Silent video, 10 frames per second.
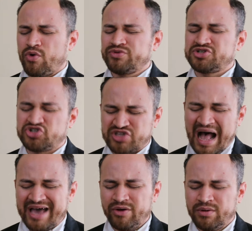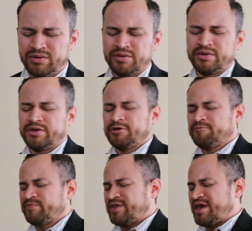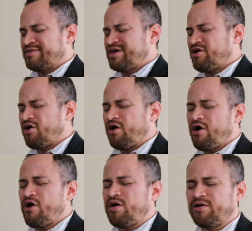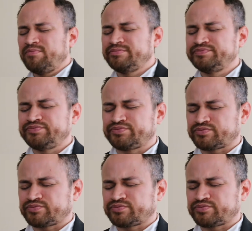own style, and they all